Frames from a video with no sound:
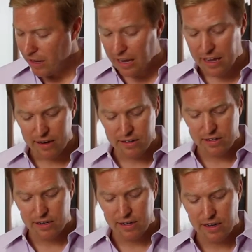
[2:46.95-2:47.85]
And
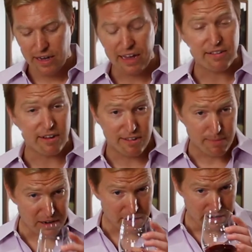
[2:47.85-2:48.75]
as I
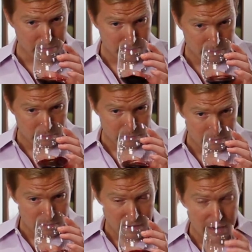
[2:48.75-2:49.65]
smell it
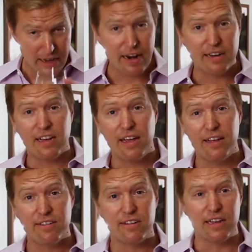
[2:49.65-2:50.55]
and I
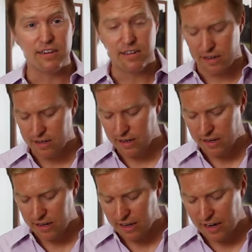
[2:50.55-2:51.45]
taste it,
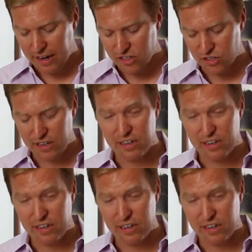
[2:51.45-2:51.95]
it actually